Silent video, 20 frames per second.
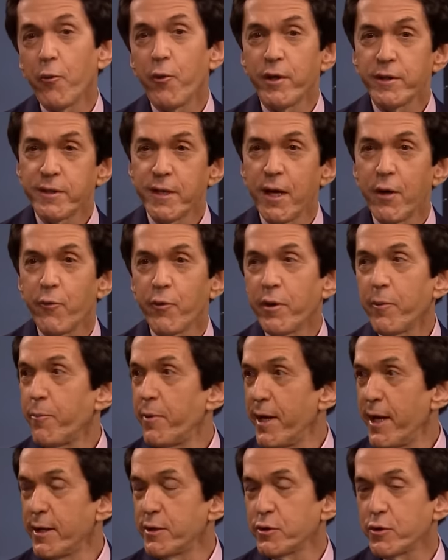I went down with a
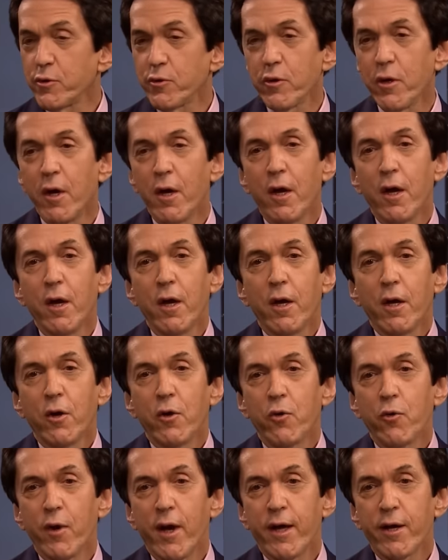pastor
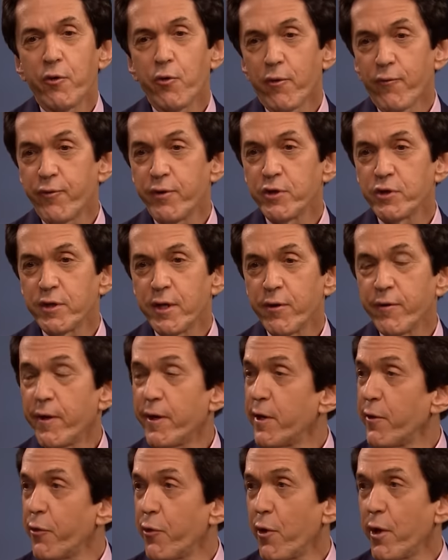who had an orphanage there
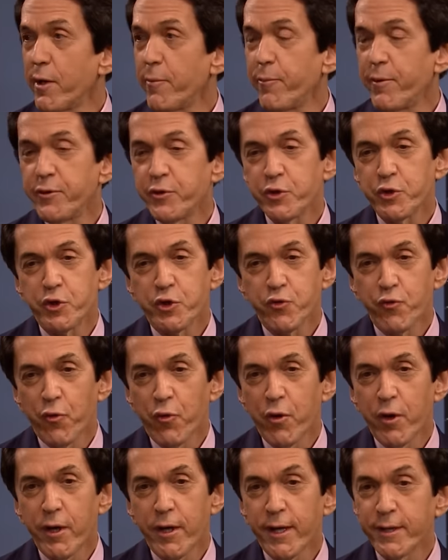that he thought had been
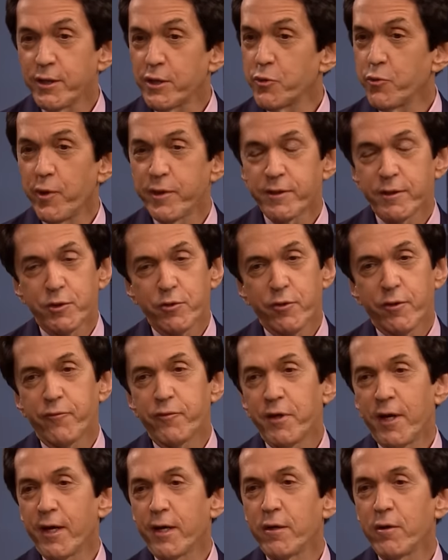destroyed. I just went to sort
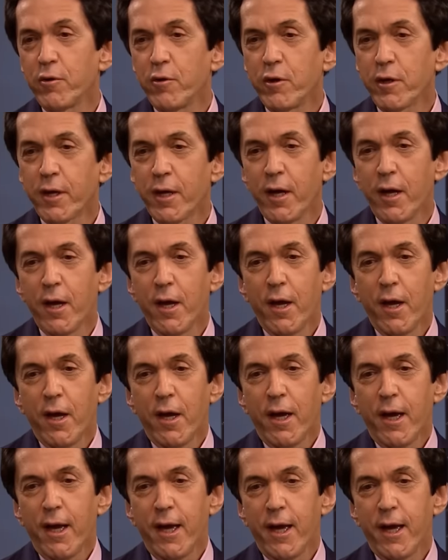of take a look,
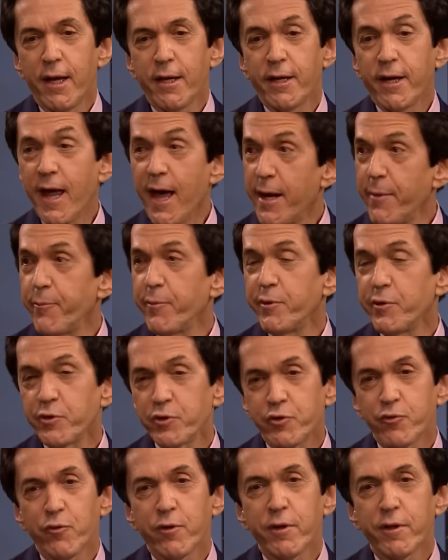and it hadn't been
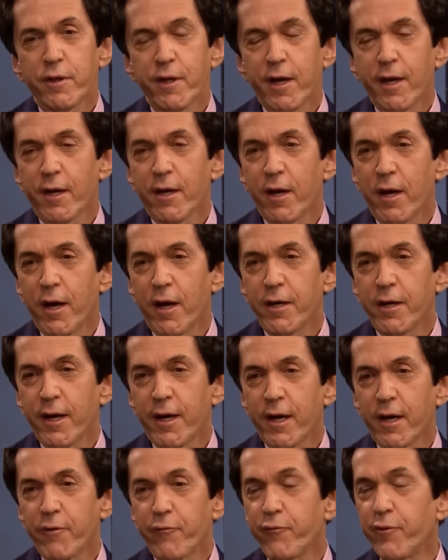destroyed, thank God.
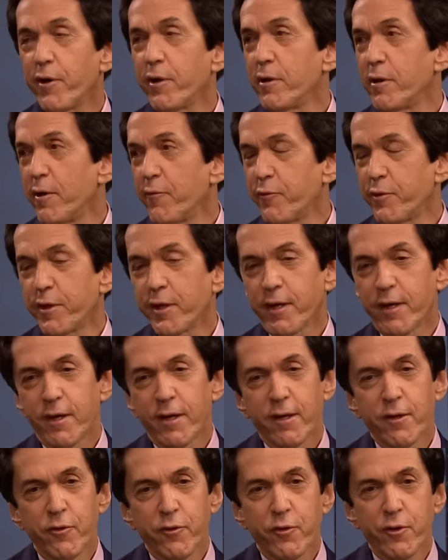And I kind of fell in love with the
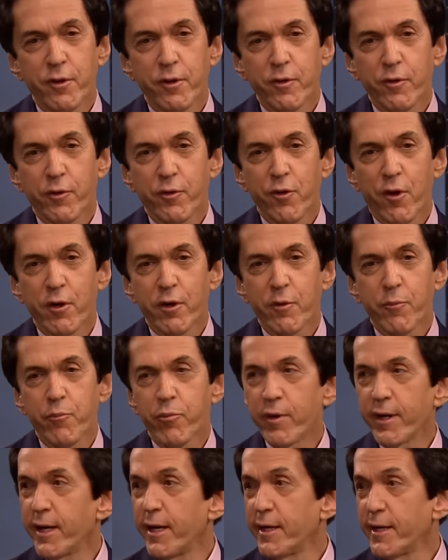kids and
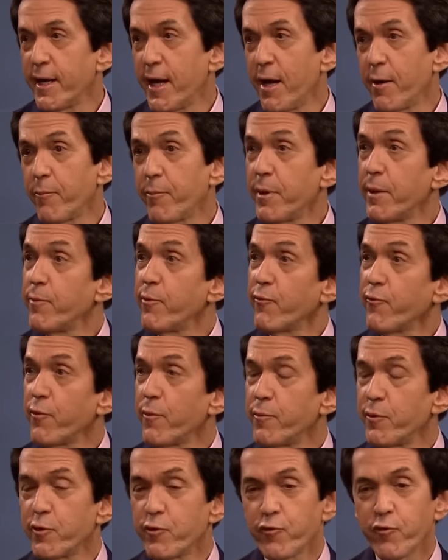started bringing down people
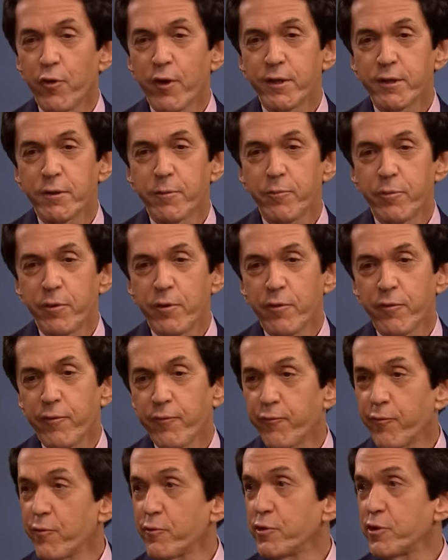from Detroit to
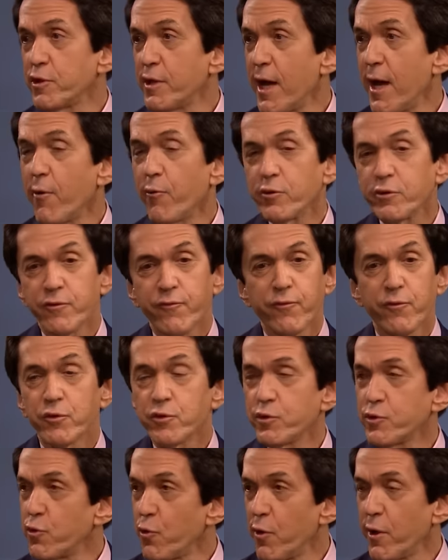build the first showers, the
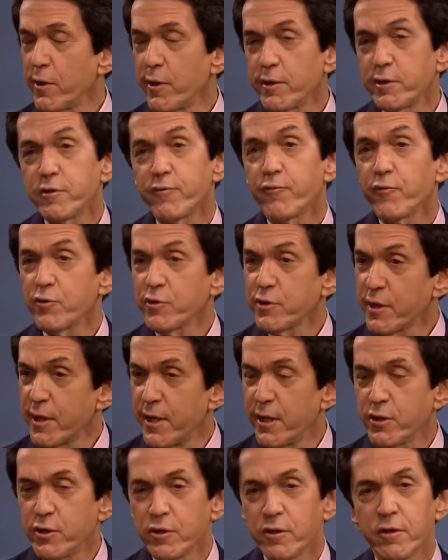first toilets, the first
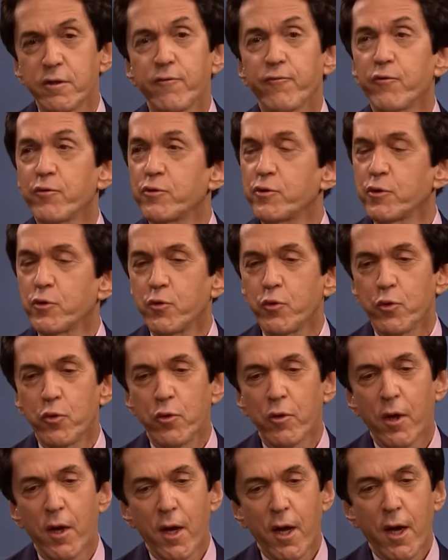kitchen, the first
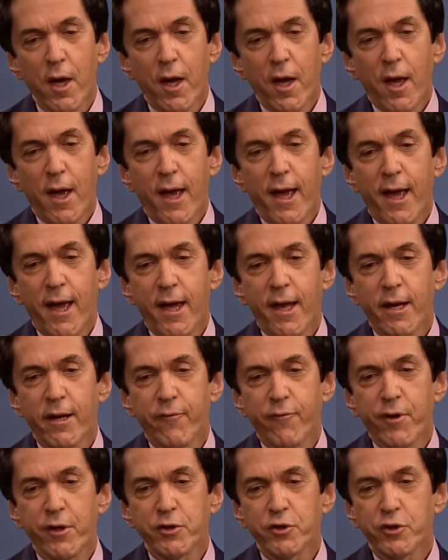school. Wow.
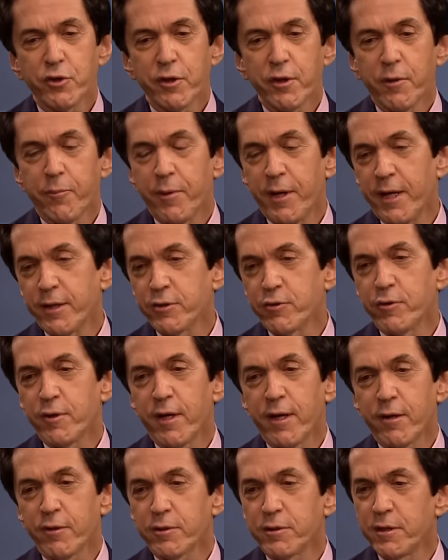And eventually the pastor
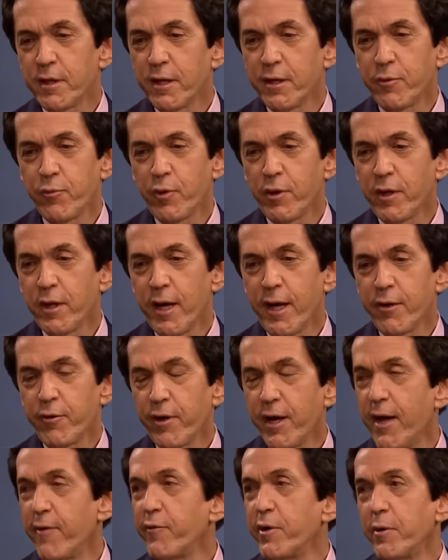there said, well, I
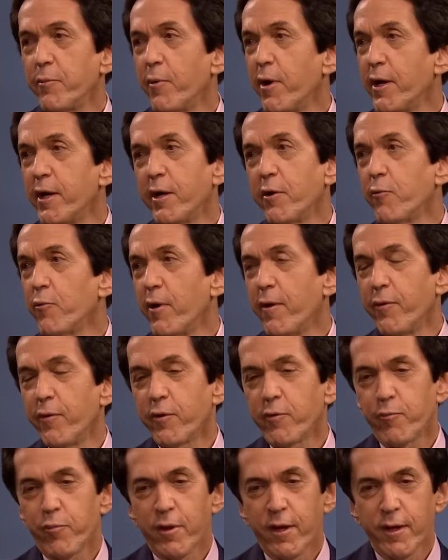don't have any money to run
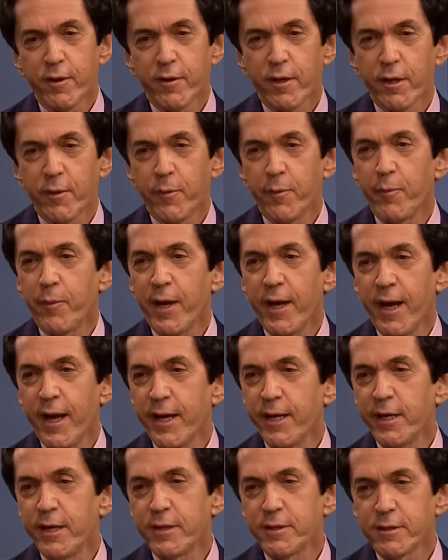this place, and I'm in my
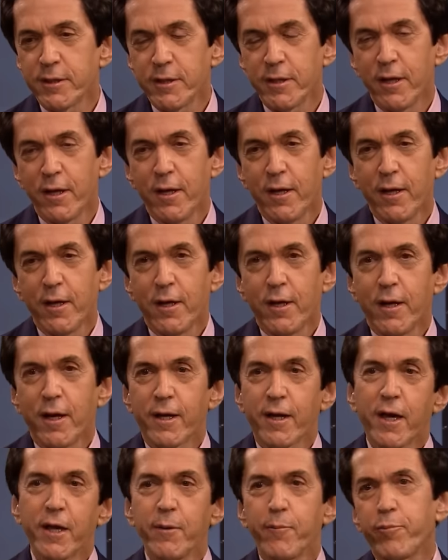80s. And
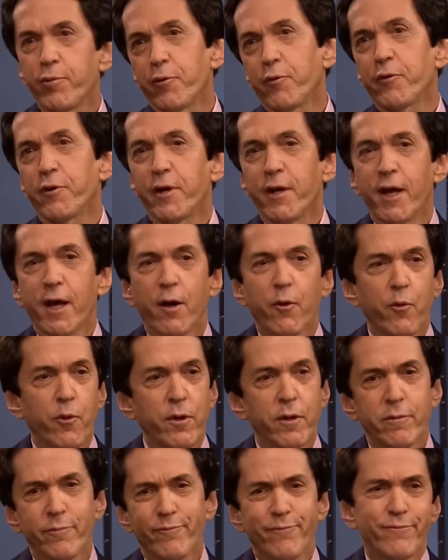I kind of blurted out,
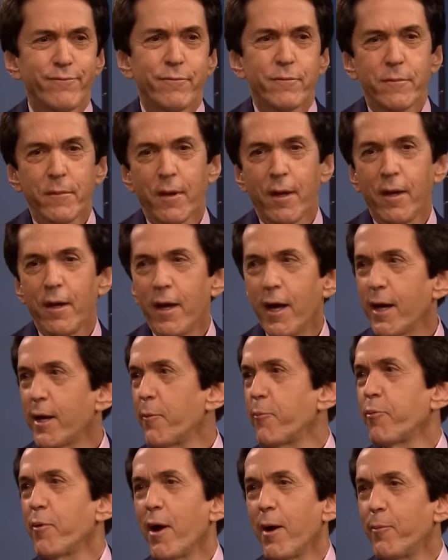well, I
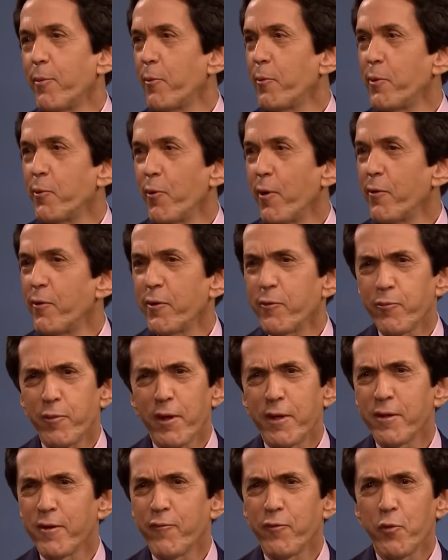could probably run this
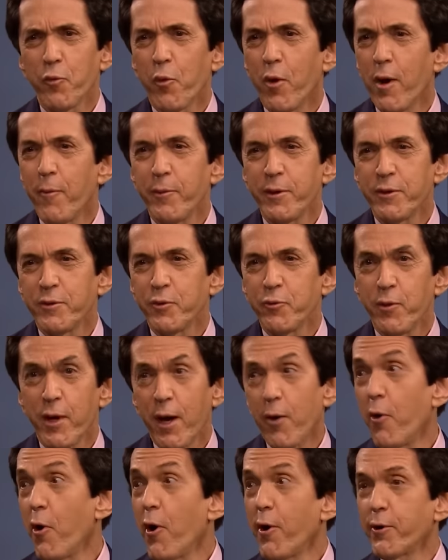place if you want me to.
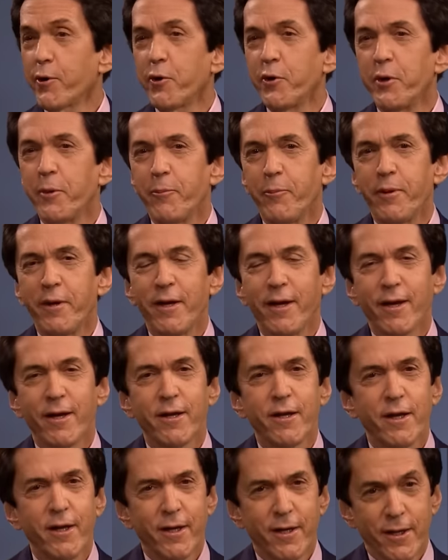How hard could it be?
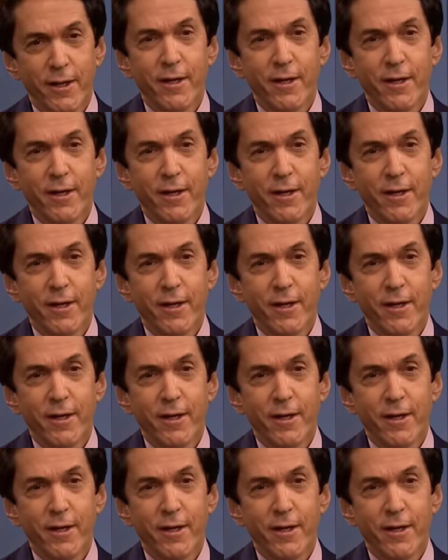And